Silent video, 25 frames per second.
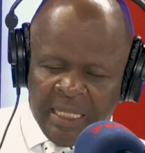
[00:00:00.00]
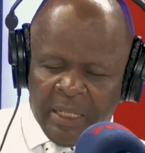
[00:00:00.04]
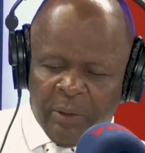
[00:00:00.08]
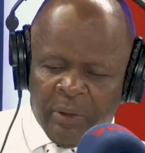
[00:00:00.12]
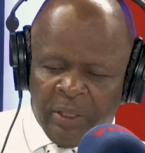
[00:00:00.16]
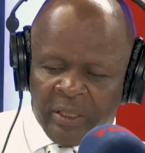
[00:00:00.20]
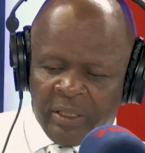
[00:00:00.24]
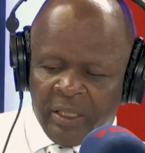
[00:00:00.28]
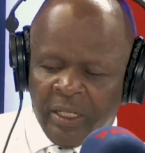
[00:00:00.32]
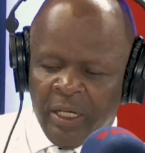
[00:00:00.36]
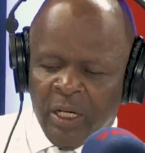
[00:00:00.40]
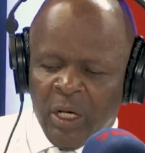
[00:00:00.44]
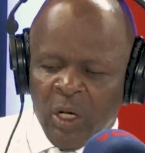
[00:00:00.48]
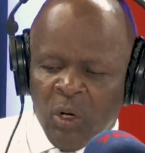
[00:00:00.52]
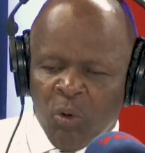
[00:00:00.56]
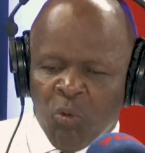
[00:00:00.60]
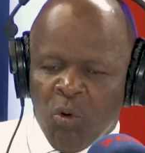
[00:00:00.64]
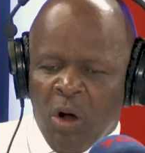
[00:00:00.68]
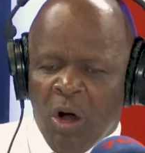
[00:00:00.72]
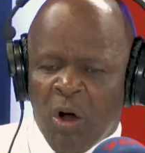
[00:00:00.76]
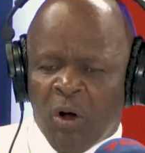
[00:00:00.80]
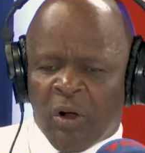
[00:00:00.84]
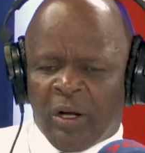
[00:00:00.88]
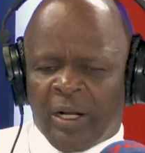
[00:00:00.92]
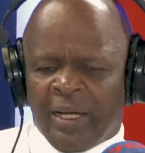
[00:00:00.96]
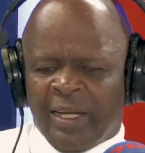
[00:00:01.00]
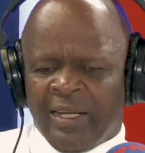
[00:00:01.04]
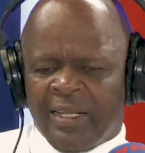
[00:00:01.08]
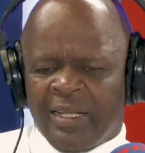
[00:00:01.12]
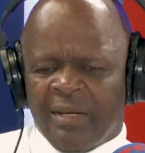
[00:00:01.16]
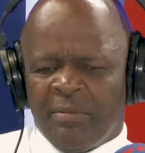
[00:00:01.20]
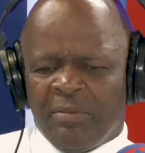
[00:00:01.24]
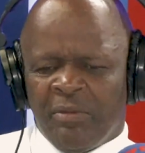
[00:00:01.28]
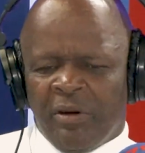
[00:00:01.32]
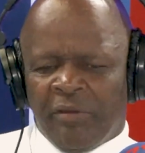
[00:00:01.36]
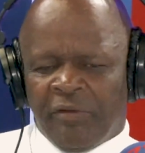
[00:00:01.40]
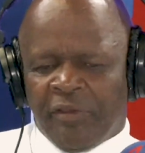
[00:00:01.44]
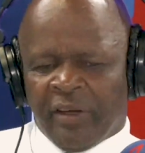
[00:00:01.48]
In other words, we're
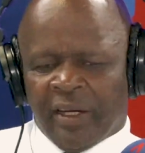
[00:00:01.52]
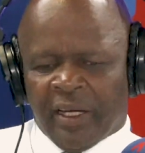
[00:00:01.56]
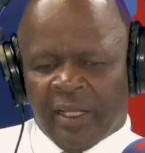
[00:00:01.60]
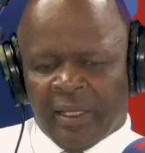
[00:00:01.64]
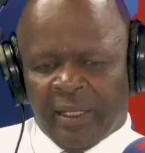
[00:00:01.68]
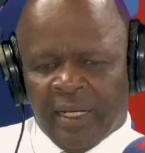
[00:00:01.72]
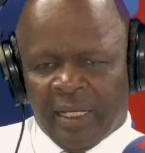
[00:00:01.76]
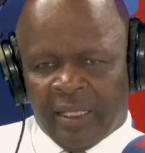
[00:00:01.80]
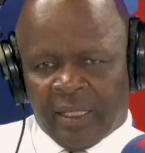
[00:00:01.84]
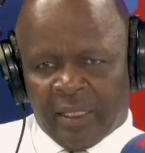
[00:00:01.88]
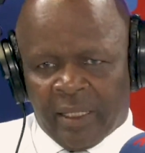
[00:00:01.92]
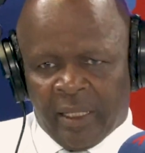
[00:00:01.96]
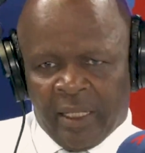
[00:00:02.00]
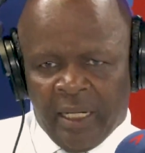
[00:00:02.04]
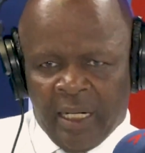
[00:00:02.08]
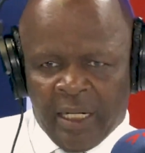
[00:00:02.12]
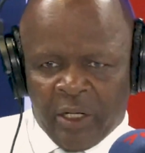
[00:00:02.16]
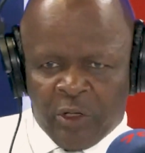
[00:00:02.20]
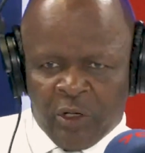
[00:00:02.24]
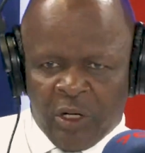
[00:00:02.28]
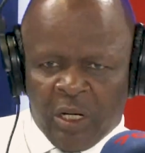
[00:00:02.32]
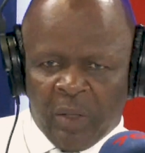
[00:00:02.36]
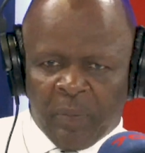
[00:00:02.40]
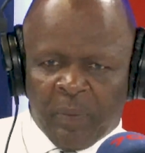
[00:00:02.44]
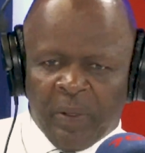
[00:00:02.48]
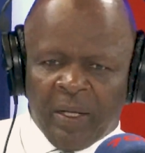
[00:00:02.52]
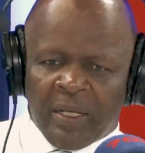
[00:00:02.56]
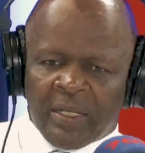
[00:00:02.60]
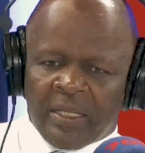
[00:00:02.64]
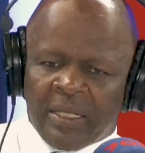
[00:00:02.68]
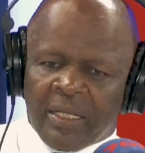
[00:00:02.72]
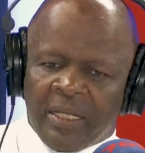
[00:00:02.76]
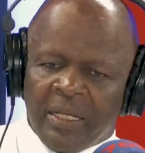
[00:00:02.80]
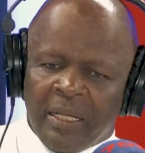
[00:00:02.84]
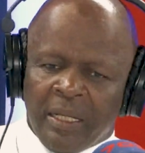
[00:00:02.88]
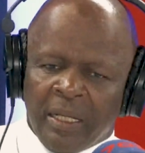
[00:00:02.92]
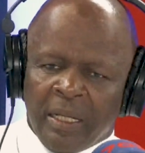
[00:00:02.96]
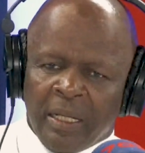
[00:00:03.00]
already moving in that regard,
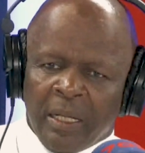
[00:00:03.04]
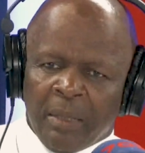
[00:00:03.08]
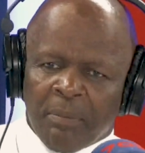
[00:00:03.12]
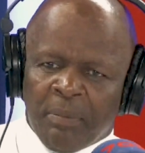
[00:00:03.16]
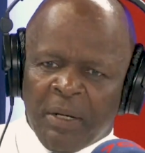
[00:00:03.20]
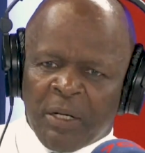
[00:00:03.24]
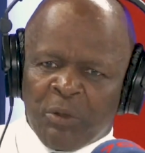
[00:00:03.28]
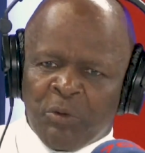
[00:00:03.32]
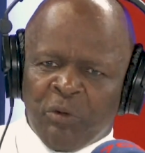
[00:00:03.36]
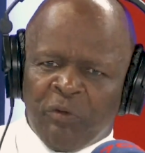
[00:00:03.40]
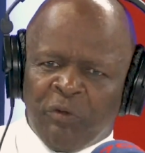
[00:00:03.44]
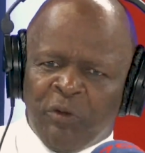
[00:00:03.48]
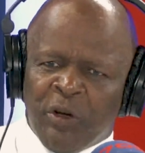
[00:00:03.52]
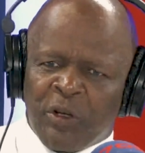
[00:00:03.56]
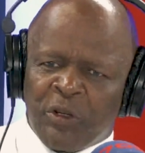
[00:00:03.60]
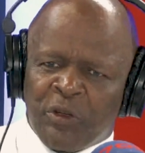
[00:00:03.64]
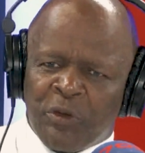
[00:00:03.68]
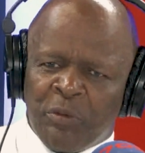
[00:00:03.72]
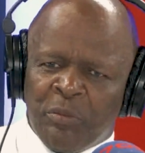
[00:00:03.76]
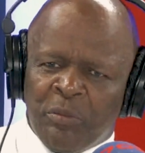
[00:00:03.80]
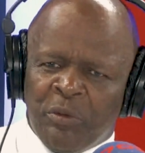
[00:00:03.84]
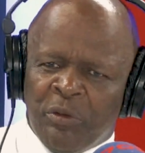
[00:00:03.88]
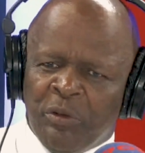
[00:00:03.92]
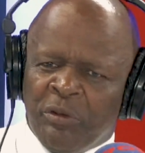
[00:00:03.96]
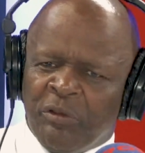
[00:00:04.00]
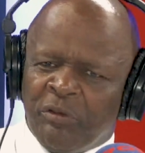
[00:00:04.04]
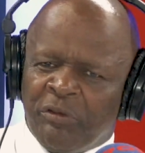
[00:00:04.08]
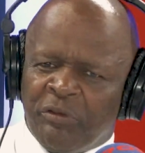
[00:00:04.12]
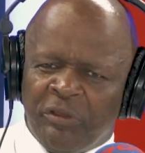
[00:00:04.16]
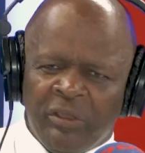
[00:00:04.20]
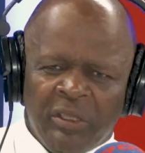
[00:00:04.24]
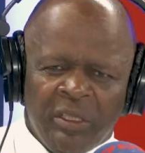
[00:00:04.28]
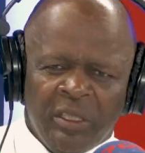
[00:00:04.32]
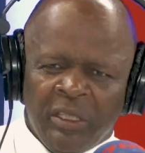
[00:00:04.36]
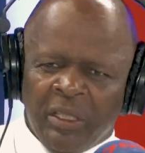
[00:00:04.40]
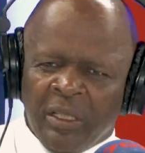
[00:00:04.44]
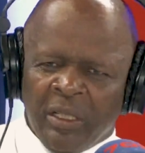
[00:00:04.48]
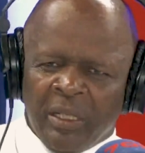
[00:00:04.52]
Shonapansi, but we've got to
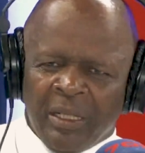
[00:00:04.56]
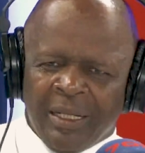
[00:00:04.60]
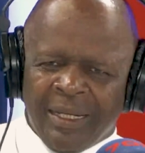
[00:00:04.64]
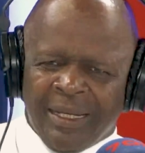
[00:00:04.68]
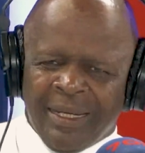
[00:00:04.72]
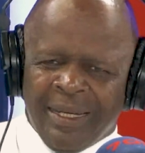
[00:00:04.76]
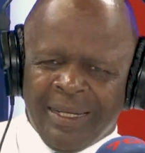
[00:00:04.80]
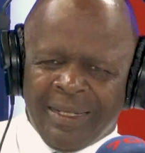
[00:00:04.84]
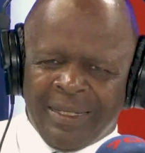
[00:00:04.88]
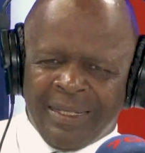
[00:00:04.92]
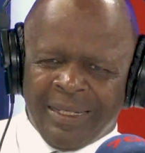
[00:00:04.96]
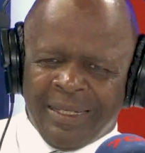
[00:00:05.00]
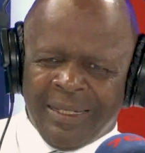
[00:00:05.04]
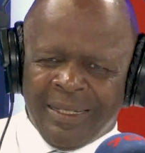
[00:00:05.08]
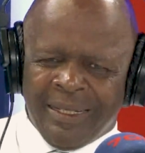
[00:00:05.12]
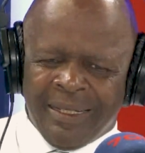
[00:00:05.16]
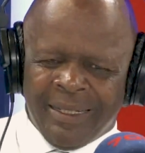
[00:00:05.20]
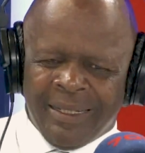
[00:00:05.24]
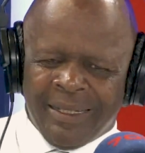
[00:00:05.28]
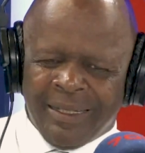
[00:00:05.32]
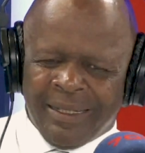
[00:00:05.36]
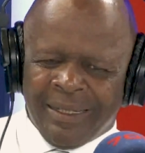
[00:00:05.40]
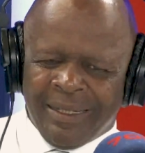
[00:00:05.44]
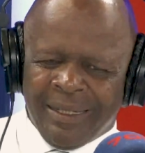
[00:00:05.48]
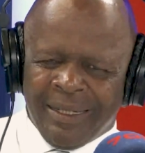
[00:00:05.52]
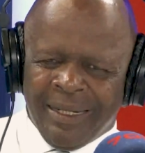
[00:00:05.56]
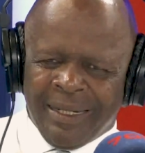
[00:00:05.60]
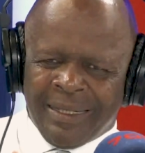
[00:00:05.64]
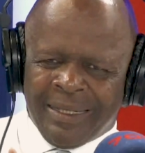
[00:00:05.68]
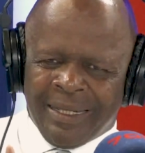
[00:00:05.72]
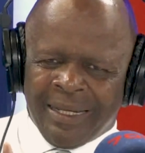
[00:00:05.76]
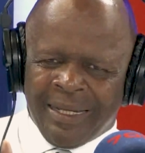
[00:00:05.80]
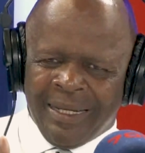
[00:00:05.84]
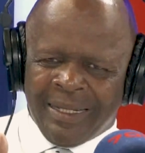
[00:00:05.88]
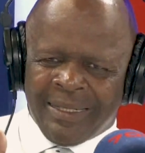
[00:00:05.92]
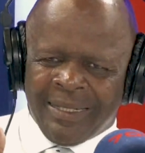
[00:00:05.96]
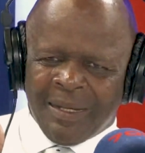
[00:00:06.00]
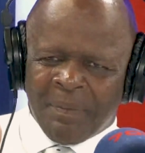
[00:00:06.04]
move at
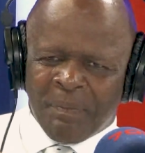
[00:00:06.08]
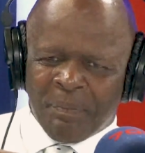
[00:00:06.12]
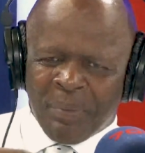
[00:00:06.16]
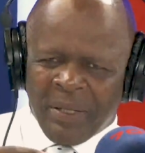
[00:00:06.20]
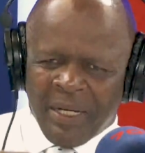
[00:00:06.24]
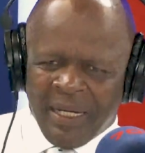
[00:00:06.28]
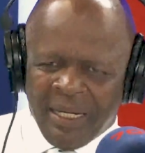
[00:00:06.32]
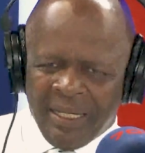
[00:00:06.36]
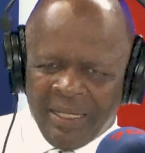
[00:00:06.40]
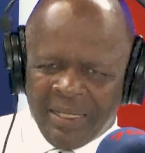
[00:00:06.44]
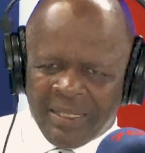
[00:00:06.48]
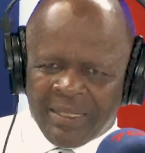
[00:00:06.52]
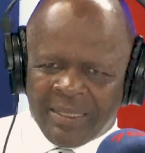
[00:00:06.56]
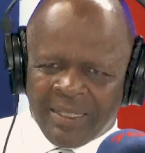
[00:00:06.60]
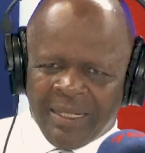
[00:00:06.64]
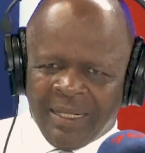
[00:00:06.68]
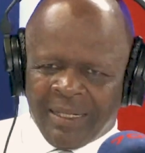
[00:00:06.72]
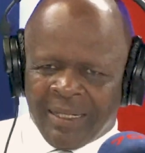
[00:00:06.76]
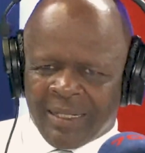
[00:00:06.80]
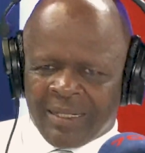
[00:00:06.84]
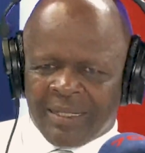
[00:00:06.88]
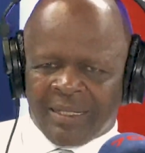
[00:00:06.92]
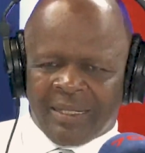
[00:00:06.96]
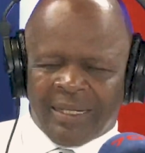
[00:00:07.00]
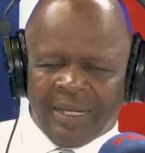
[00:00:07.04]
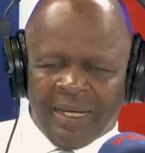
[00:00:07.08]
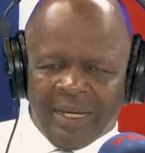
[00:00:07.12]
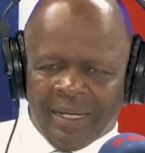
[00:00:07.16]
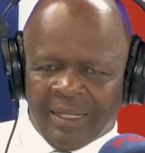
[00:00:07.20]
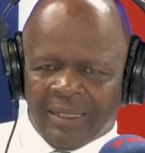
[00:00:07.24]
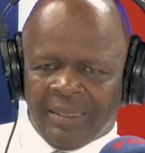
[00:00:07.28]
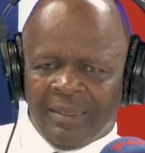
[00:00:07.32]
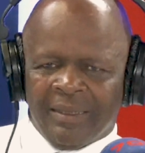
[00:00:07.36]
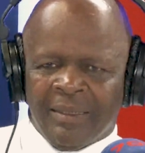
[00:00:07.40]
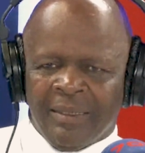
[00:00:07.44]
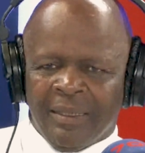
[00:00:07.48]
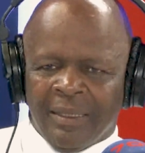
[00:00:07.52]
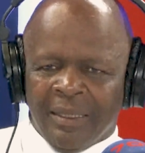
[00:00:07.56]
a pace and a
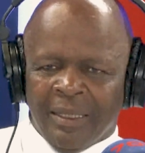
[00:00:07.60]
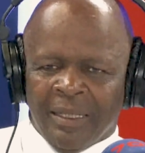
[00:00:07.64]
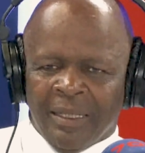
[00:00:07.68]
scale